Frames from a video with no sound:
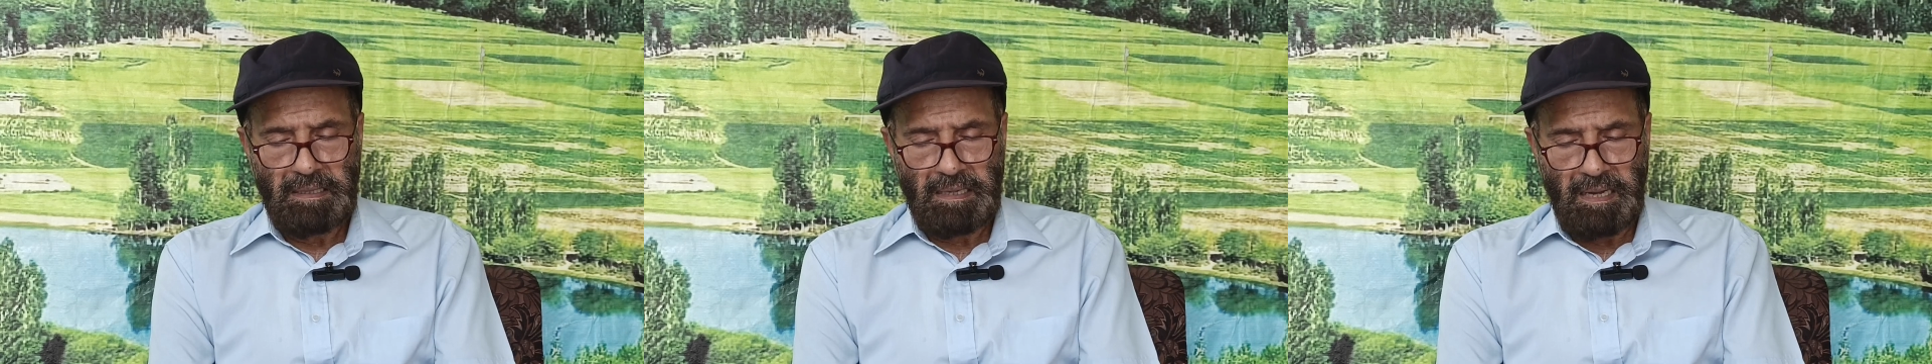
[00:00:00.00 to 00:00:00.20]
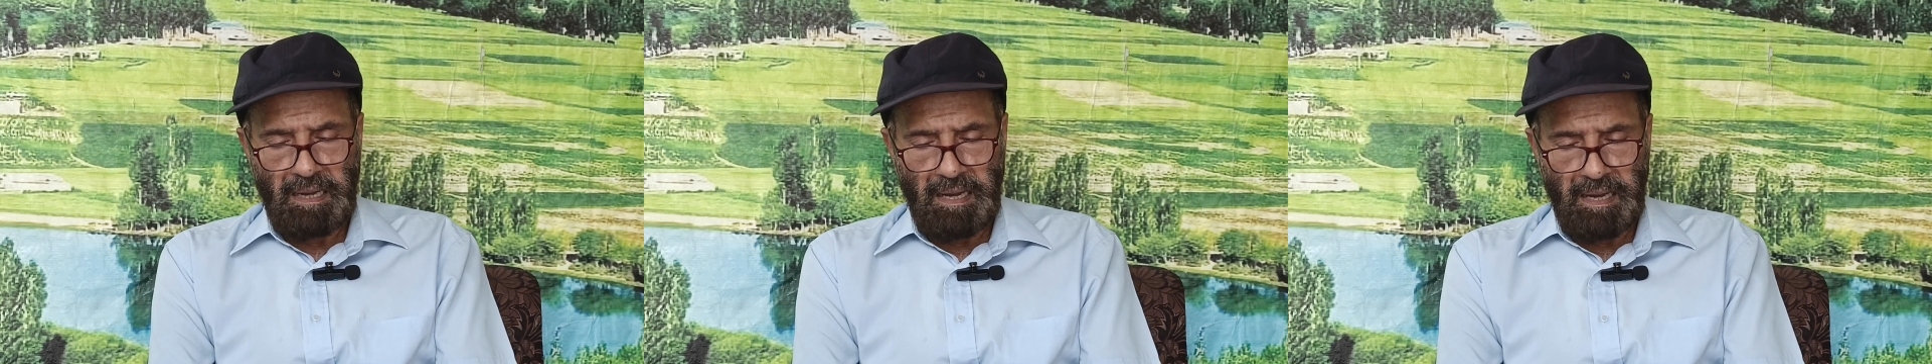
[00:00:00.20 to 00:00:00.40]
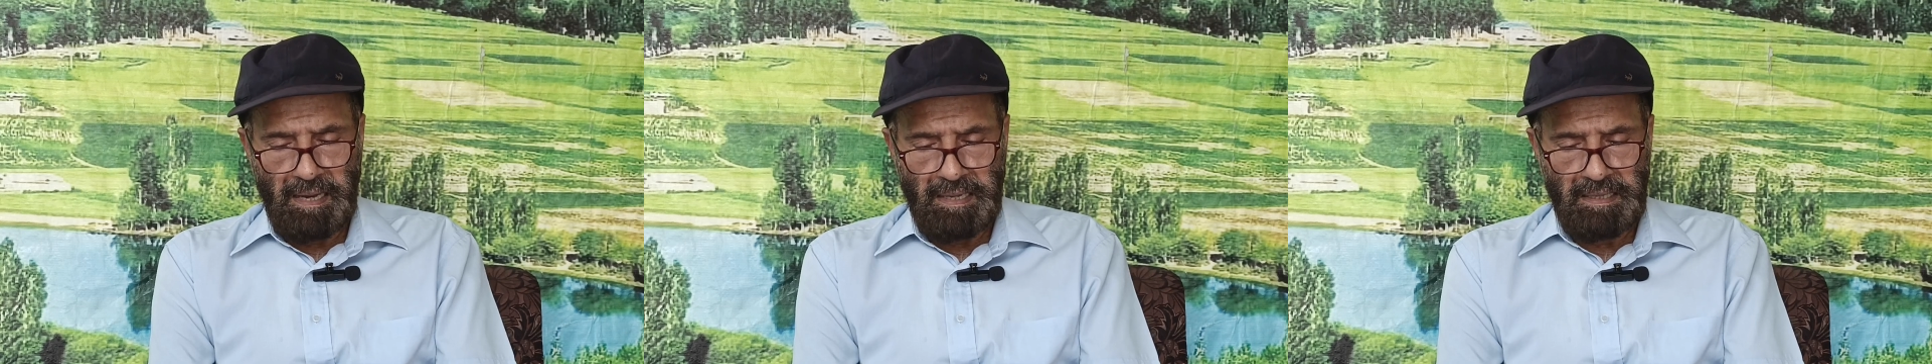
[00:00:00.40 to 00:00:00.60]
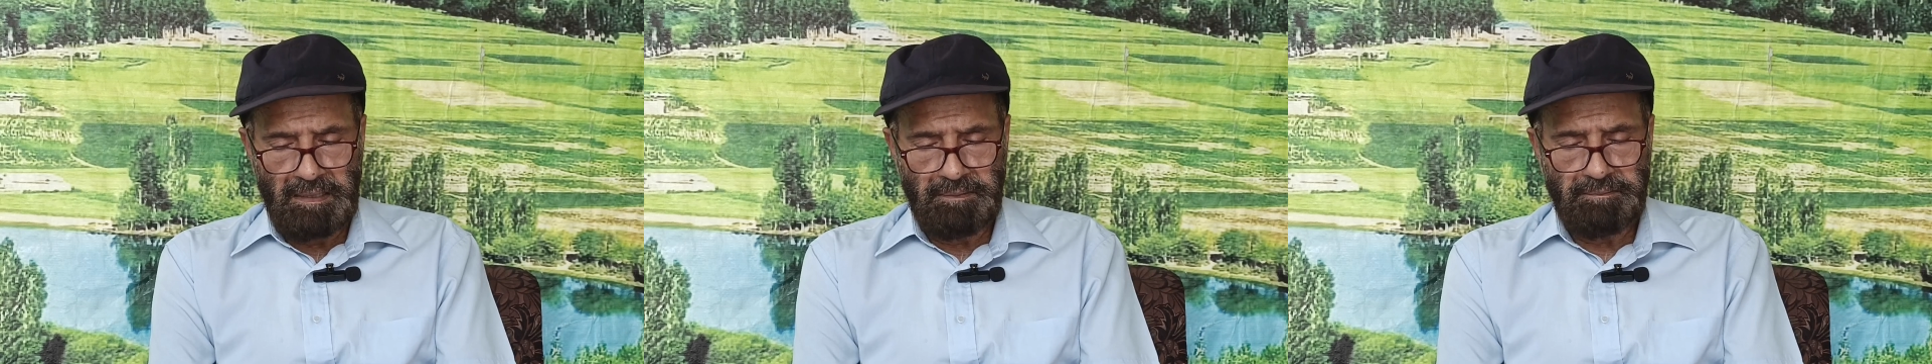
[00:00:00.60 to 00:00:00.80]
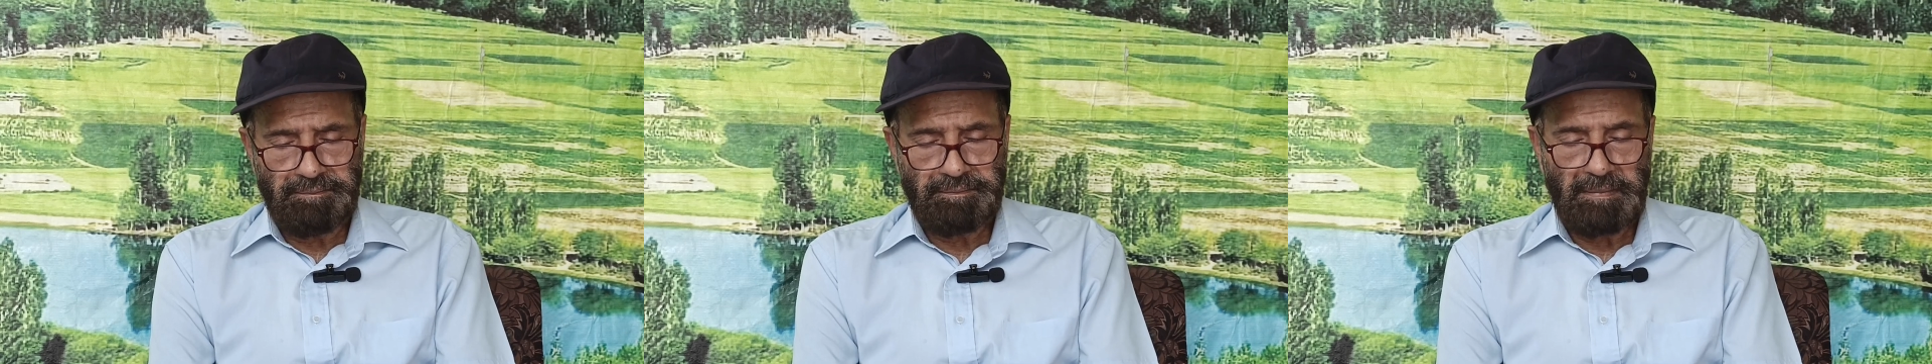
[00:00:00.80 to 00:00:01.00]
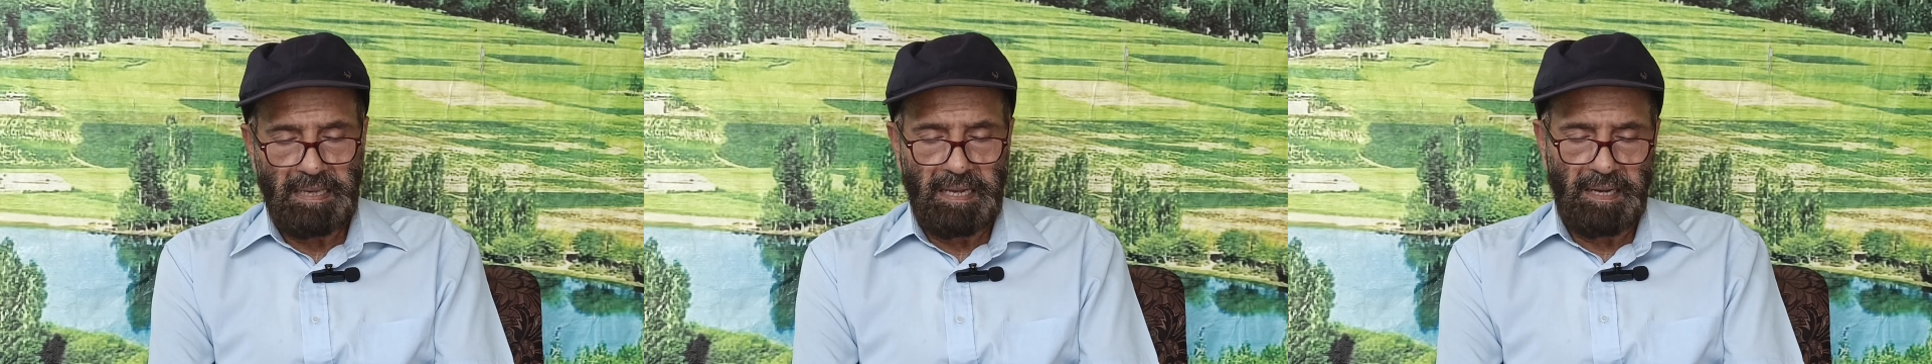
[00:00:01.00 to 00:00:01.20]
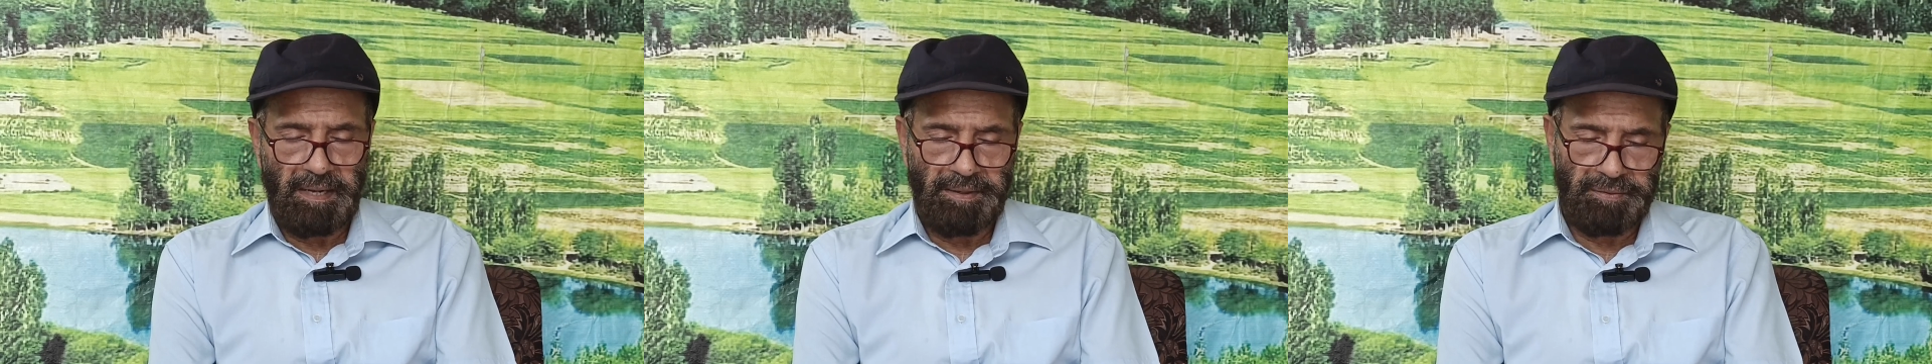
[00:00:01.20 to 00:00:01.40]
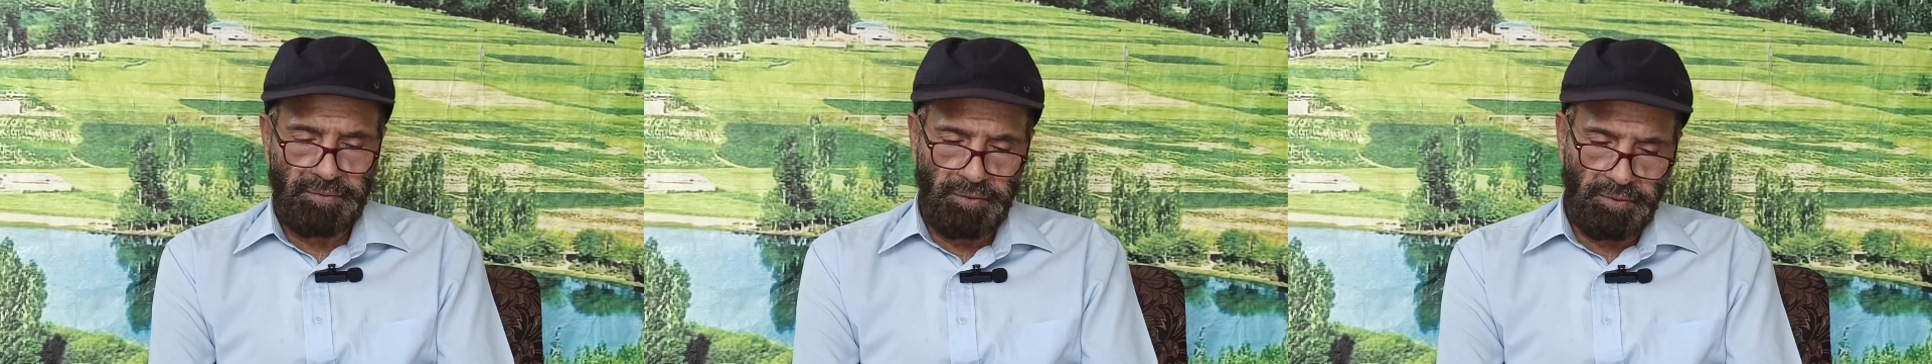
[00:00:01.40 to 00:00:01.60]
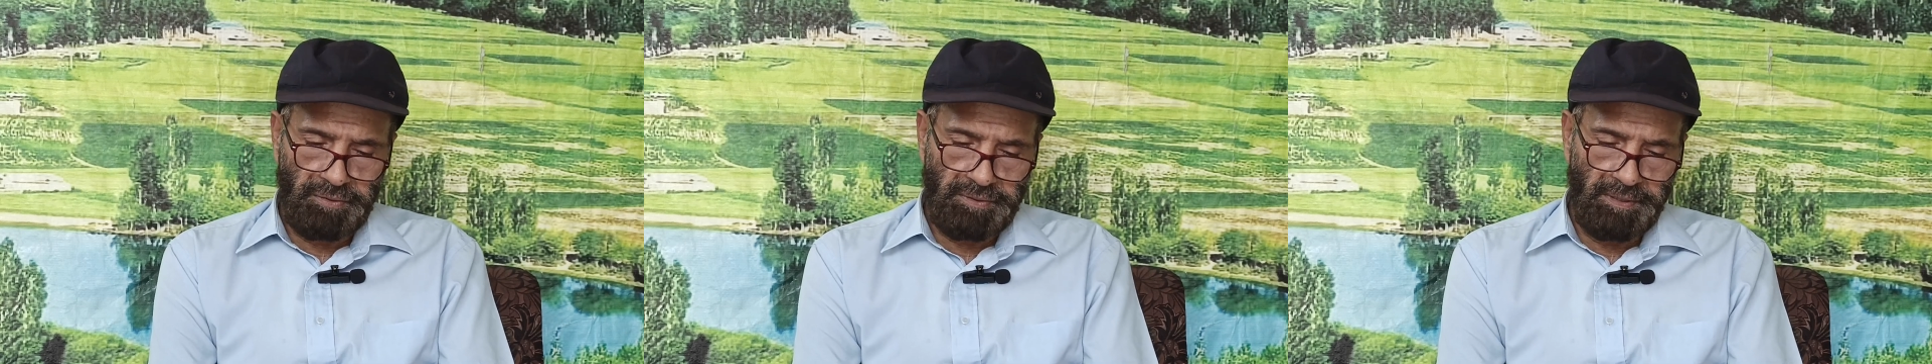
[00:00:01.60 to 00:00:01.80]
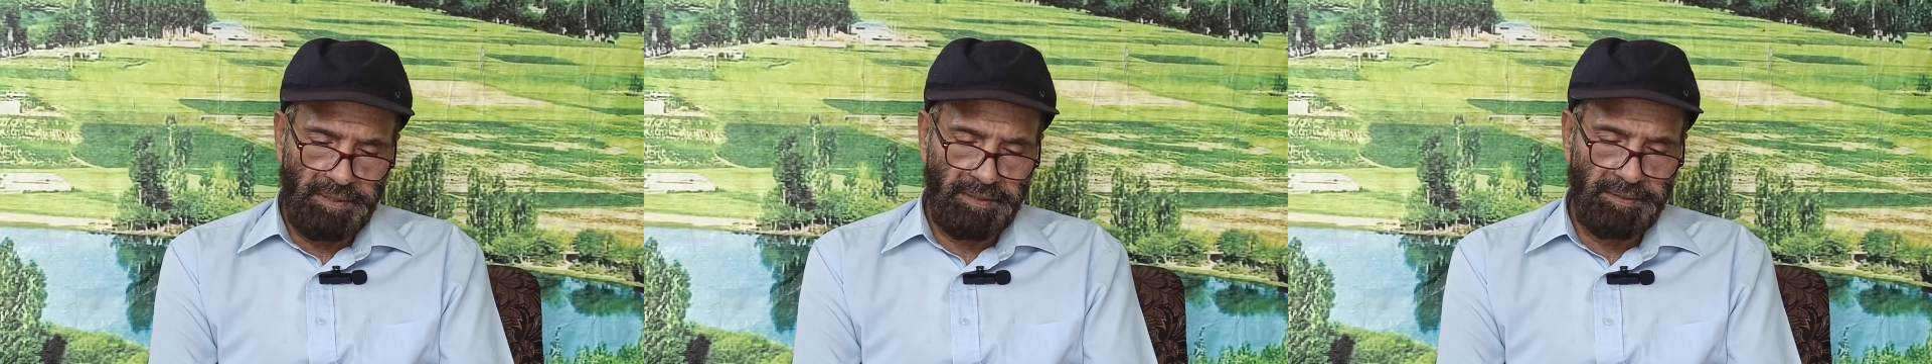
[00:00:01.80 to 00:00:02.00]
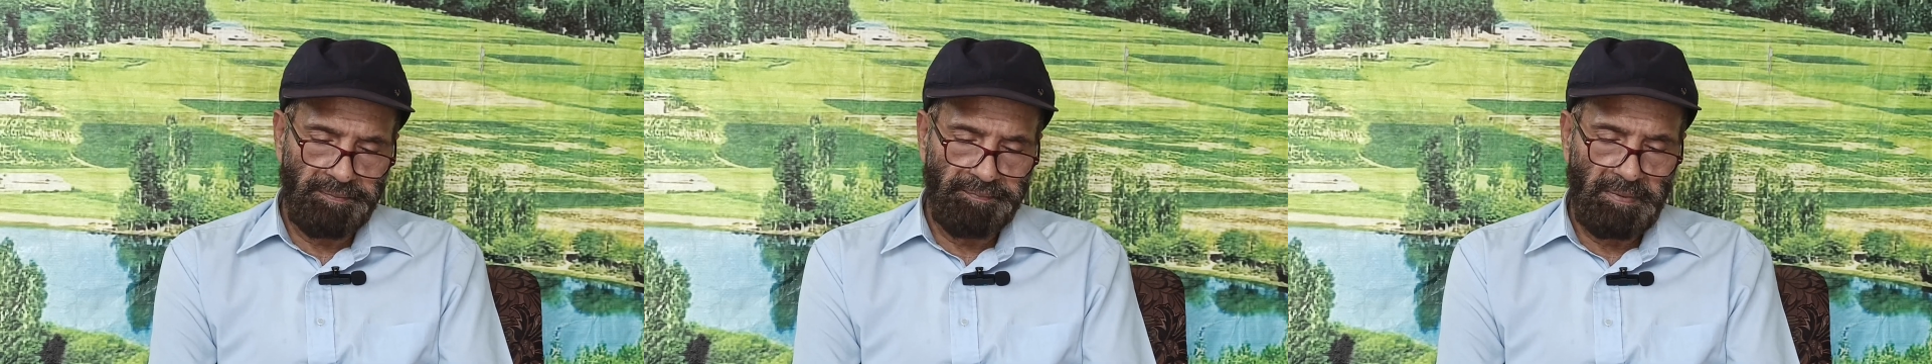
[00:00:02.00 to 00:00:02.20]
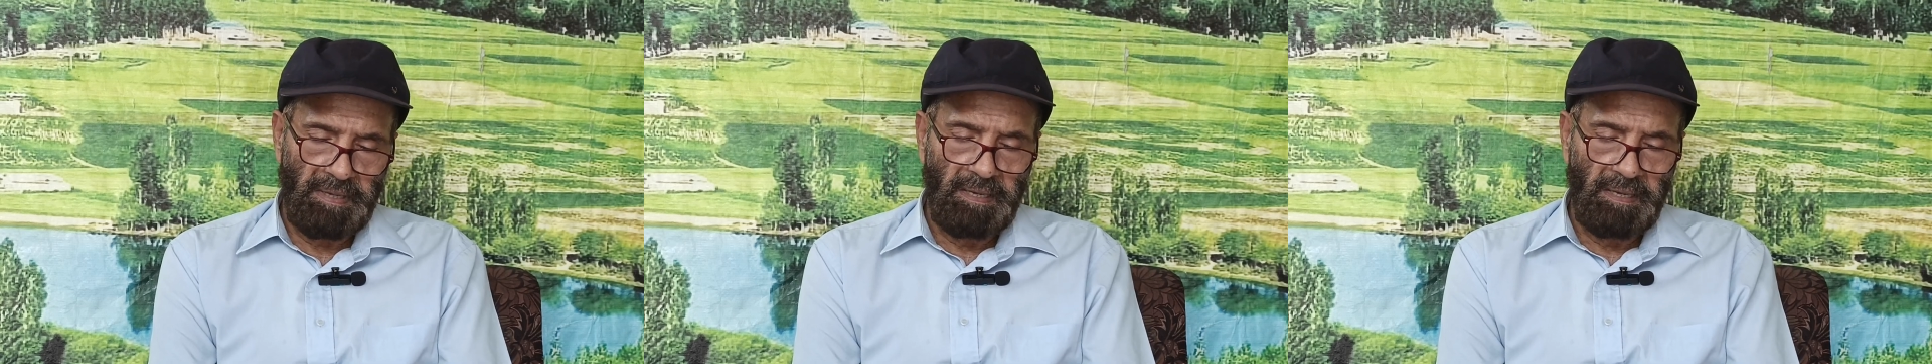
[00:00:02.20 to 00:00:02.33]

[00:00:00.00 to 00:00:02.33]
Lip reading: time, and resources.